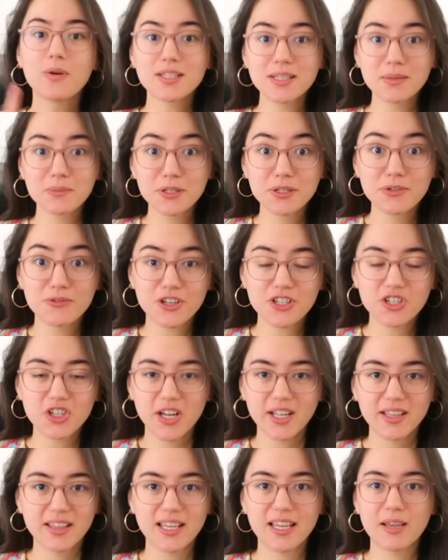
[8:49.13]
what's the most
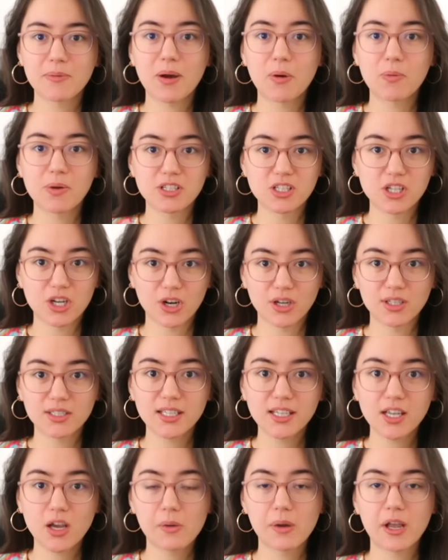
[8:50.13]
frustrating thing about what's
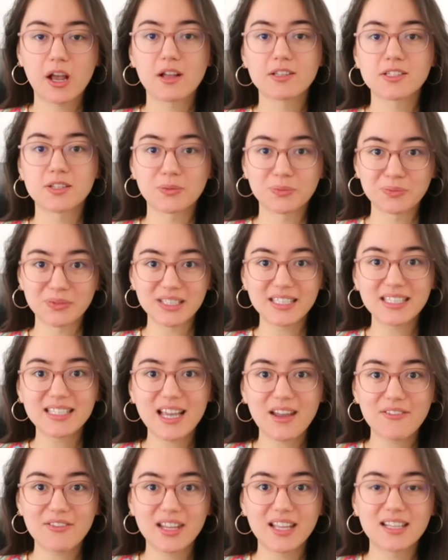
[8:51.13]
currently going on? So really
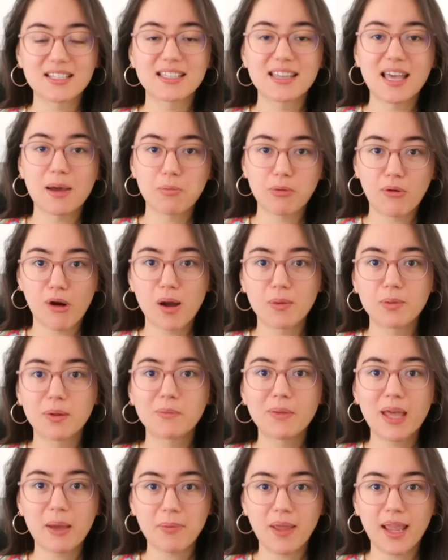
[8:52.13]
diving into that
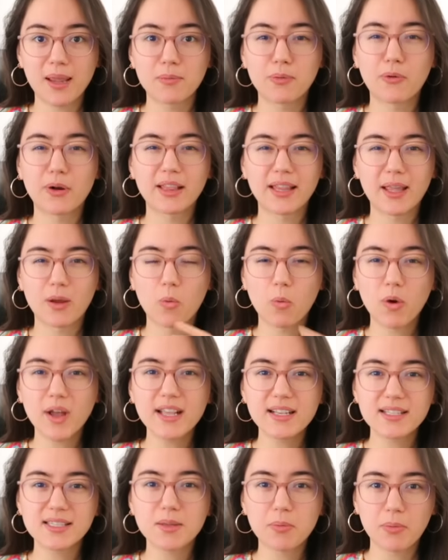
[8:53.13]
problem, that pain point, like
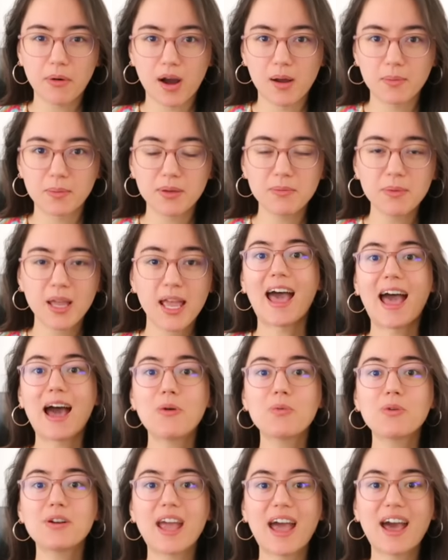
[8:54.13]
what is the problem?
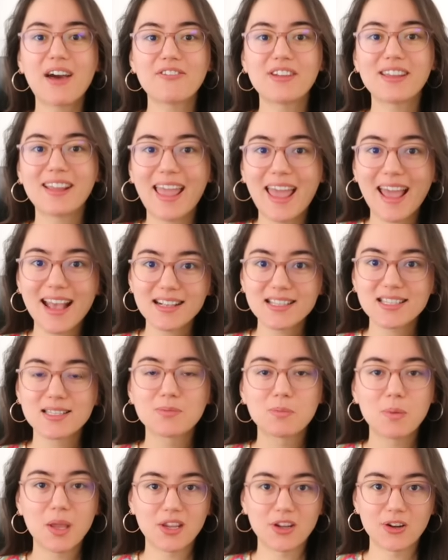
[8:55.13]
How would having X
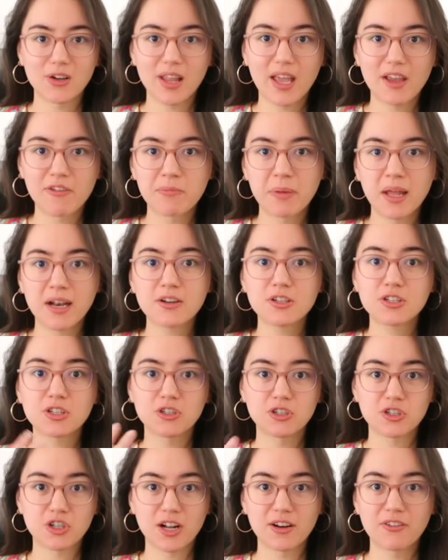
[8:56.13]
make your life better? So
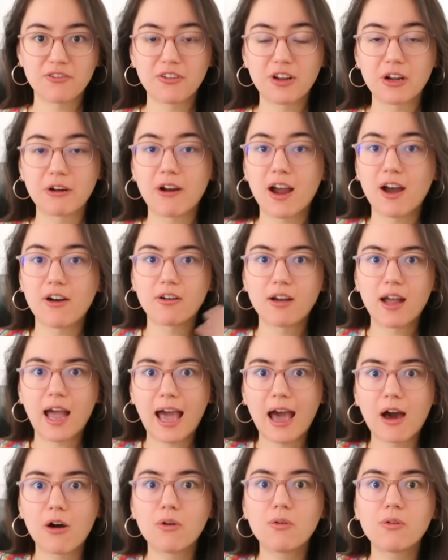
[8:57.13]
you're trying to figure out
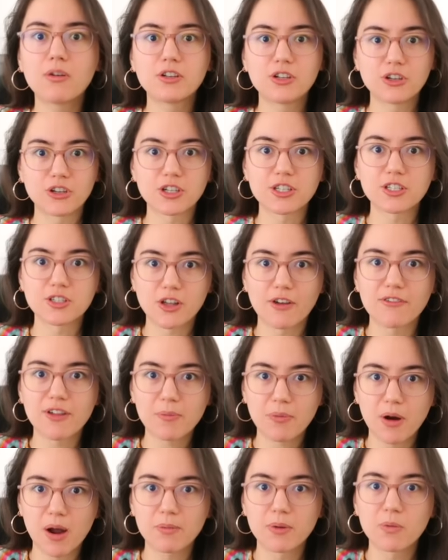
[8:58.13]
how you're going to solve
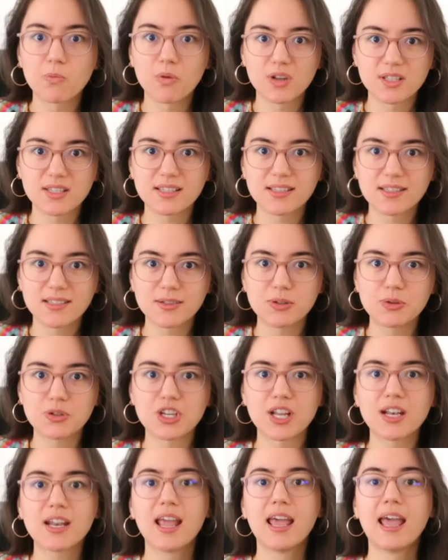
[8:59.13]
that problem. What's the
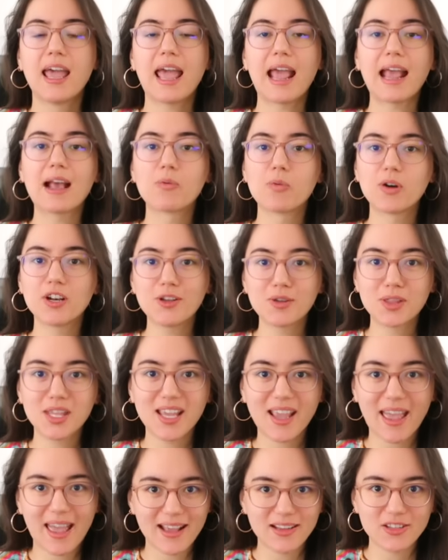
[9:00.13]
solution? And what do you
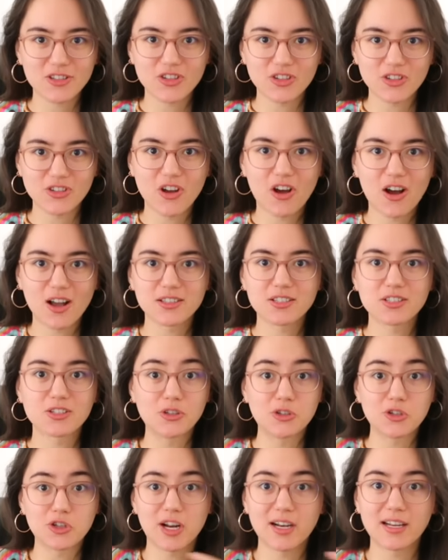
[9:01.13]
think X should cost? So
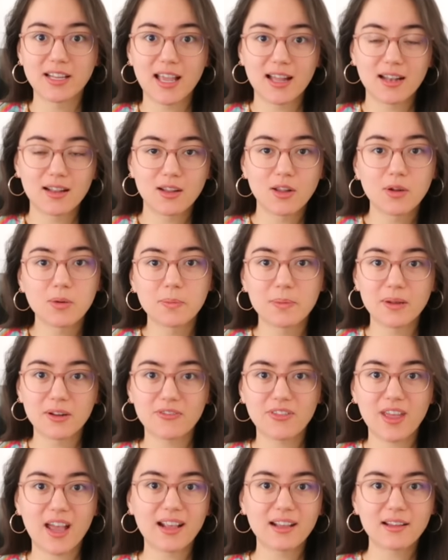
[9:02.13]
you're trying to get a little bit
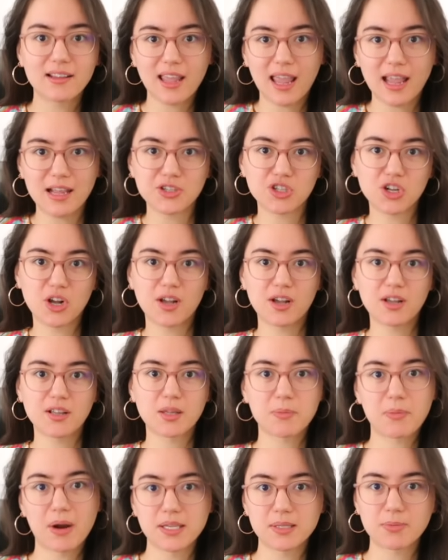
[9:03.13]
of that gauge on
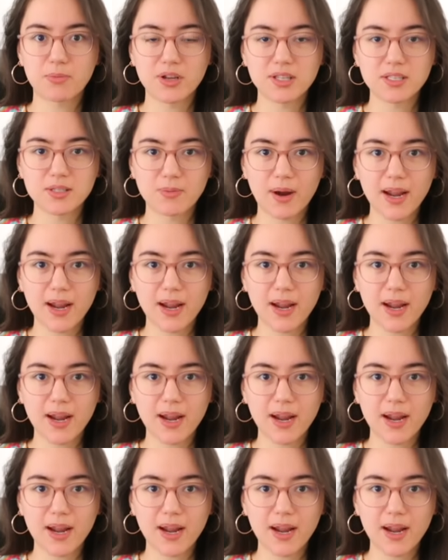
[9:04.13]
the price points,